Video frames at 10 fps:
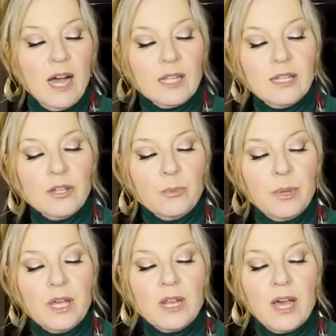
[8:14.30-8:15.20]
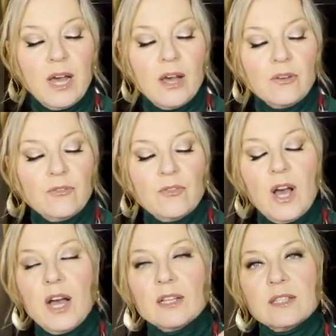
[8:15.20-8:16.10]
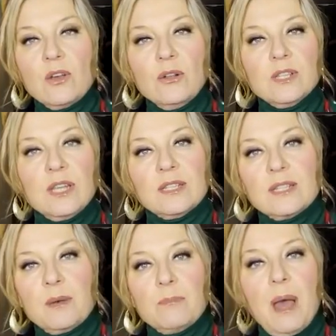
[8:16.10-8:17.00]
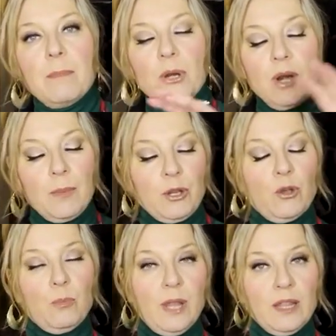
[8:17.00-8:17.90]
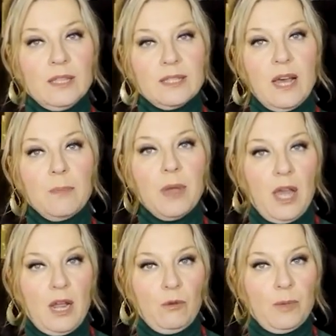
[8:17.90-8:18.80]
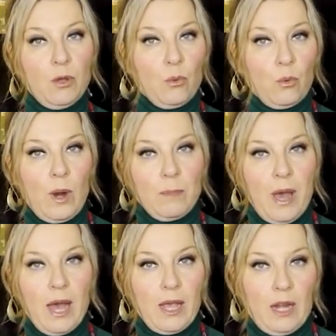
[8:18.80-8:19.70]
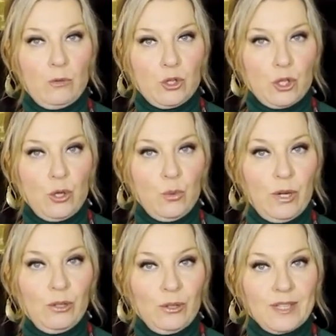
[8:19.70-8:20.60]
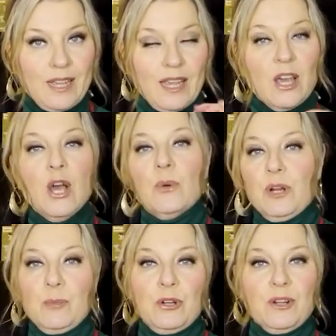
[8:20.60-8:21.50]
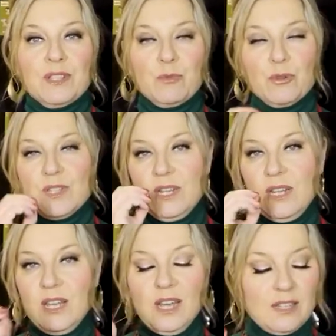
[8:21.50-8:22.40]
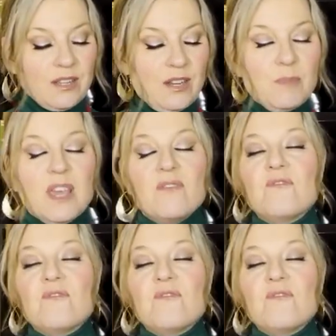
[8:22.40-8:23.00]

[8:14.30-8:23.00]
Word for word: A little bit of uh, salt and some pepper. I'm gonna go blend this up and I will be right back and I will show you what it looks like. We're gonna put it on some crostini and it's gonna be